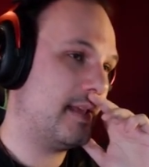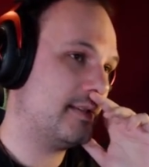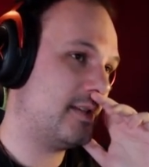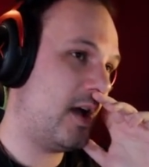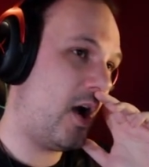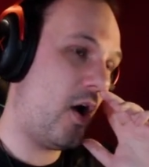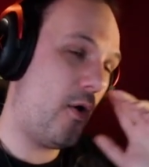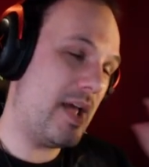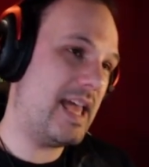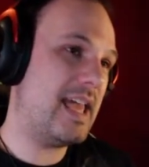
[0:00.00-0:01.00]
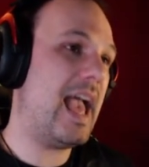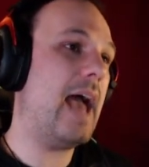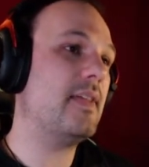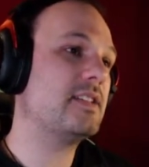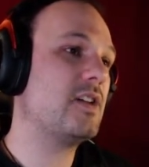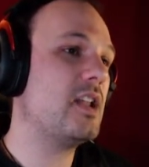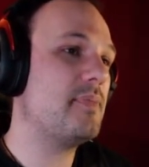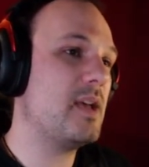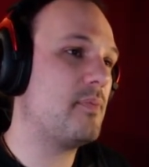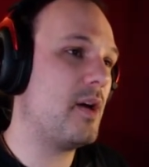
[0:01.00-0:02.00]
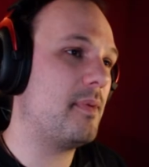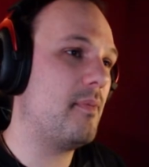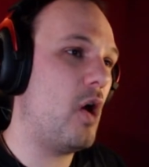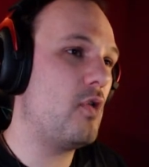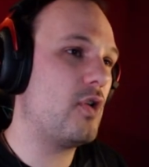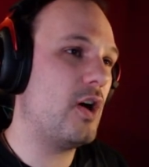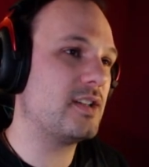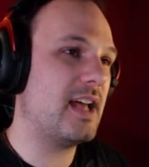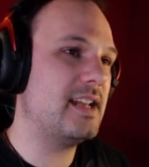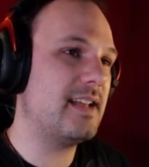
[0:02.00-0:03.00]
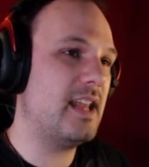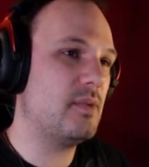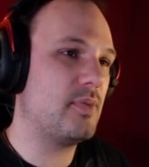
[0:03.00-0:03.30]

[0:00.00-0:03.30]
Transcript: So, yeah, that's gonna be a problem. Oh god, I need ender